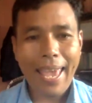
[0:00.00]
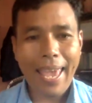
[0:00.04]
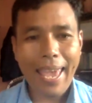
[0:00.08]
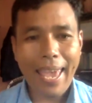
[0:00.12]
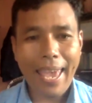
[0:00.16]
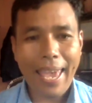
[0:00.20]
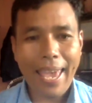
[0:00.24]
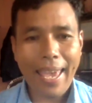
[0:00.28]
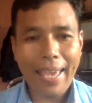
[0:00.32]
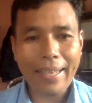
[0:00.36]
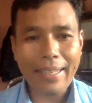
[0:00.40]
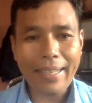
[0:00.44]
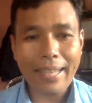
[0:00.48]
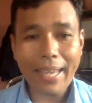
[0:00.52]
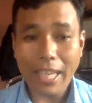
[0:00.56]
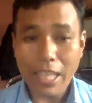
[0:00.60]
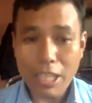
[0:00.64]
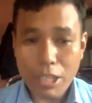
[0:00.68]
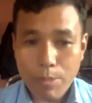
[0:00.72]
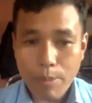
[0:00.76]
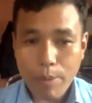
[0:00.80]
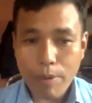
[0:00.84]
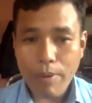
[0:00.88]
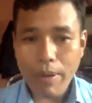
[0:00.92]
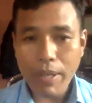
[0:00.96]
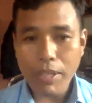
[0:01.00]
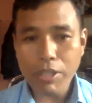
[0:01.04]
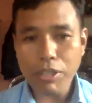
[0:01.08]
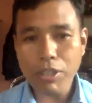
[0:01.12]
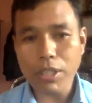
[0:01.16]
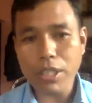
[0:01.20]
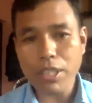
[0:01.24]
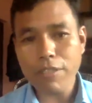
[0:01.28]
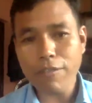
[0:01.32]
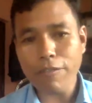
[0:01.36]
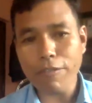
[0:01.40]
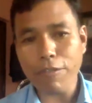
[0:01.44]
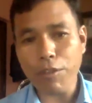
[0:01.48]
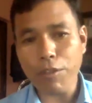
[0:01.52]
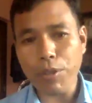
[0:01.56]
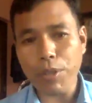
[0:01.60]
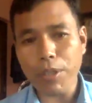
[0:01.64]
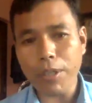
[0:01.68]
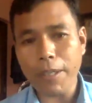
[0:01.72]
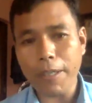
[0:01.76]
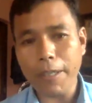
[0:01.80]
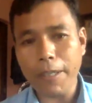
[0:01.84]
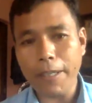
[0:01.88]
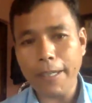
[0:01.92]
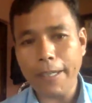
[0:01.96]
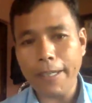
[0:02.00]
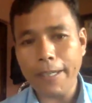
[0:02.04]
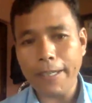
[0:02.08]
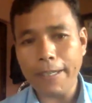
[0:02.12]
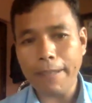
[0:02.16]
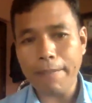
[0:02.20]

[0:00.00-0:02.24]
and inspirations for